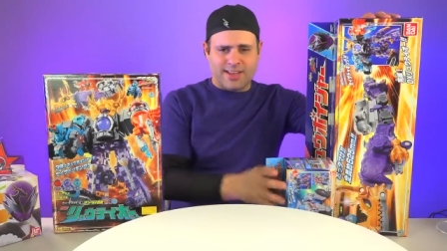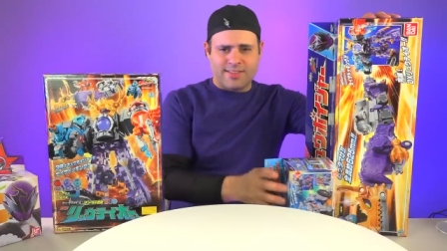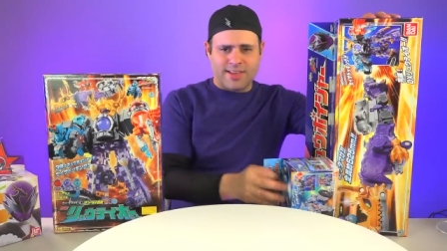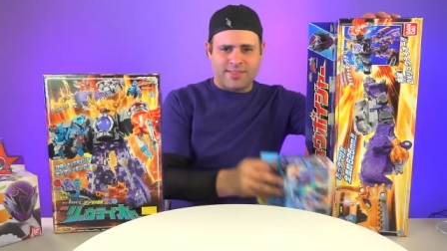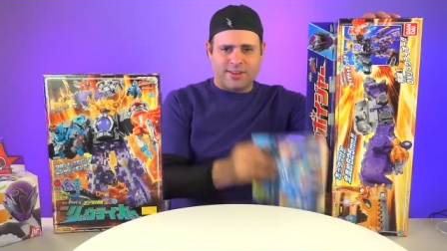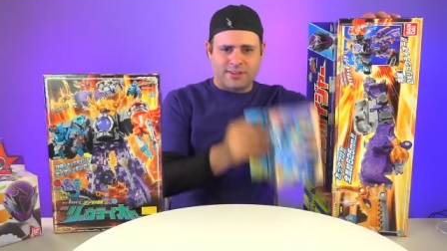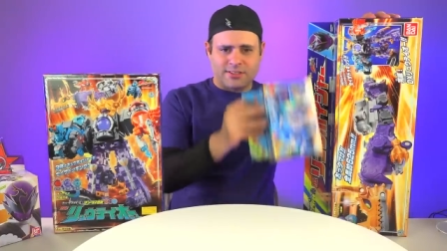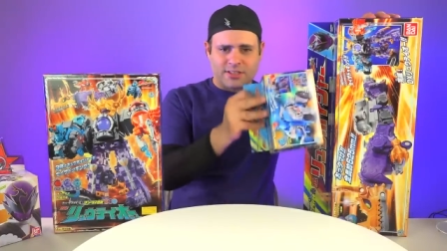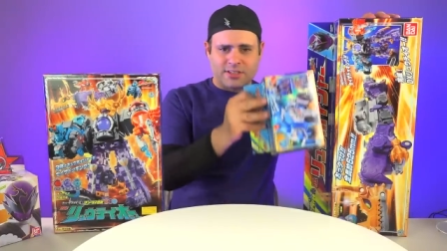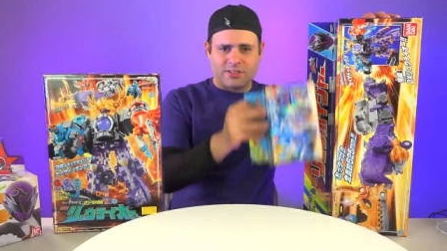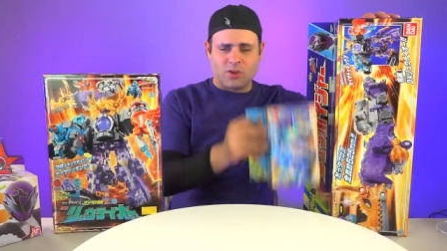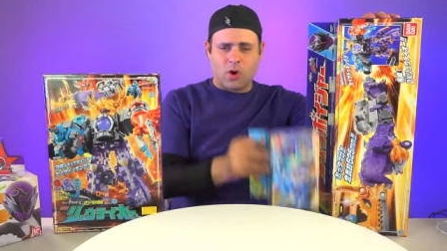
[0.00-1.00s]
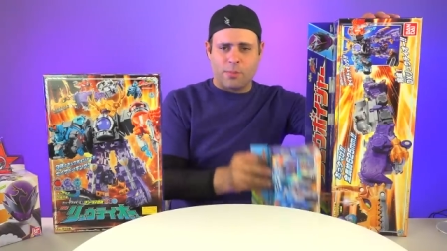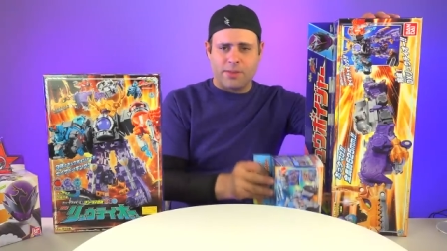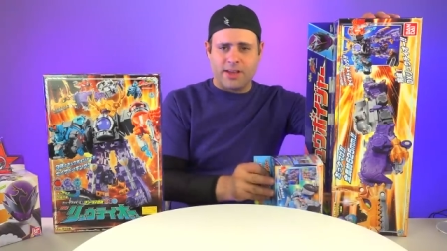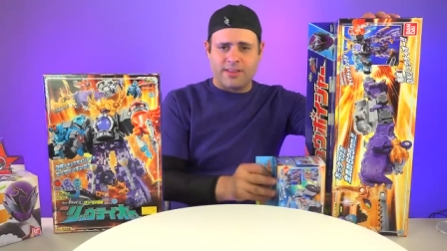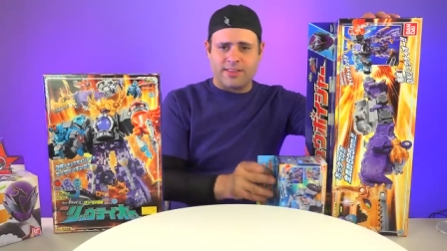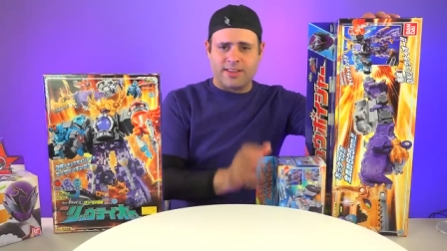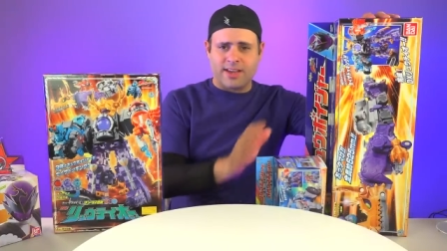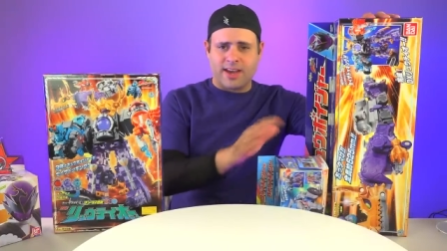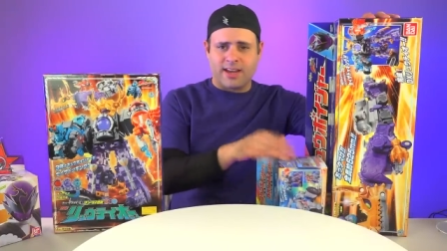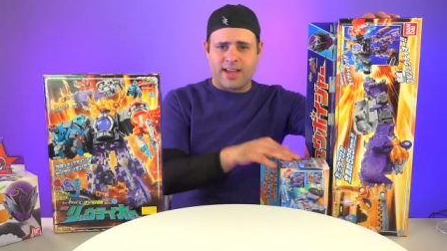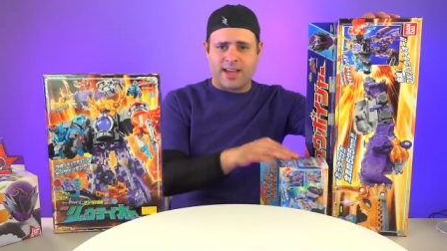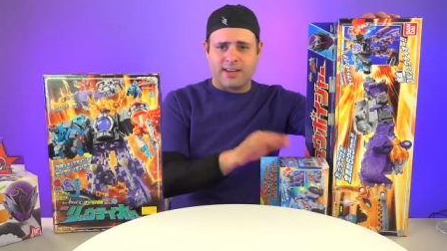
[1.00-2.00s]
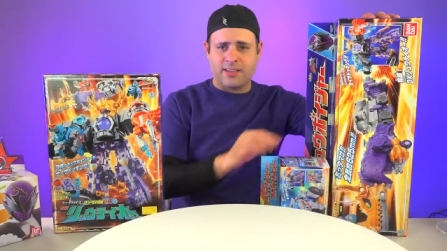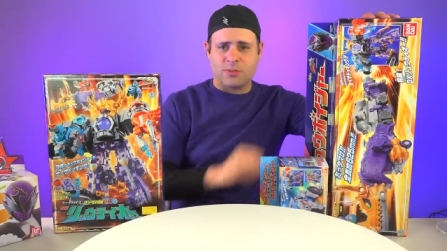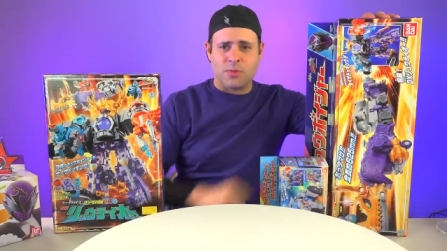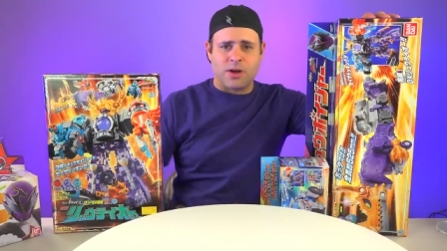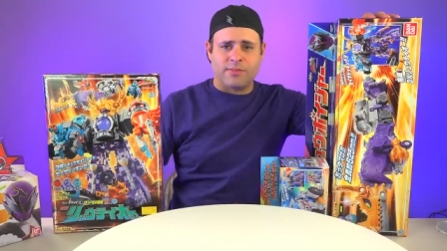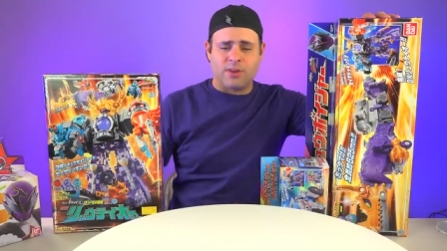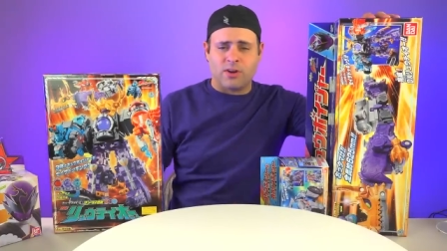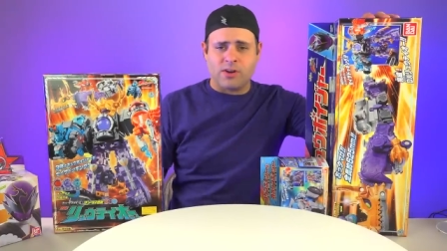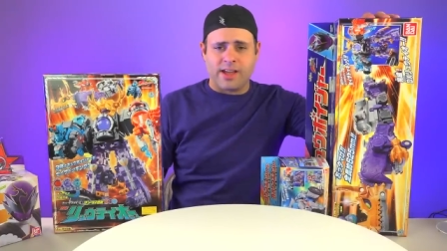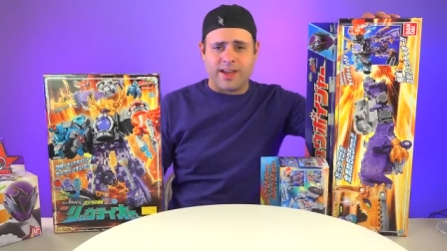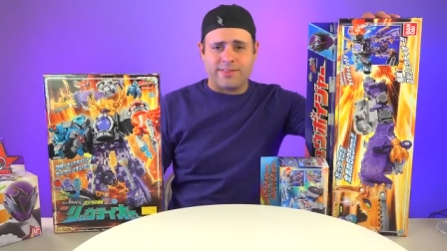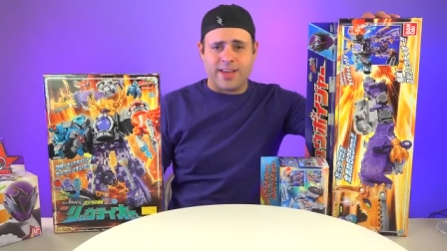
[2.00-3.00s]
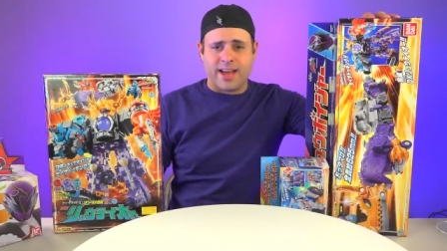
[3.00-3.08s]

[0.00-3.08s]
And then there's the Scorpion that you gotta get as well if you don't already have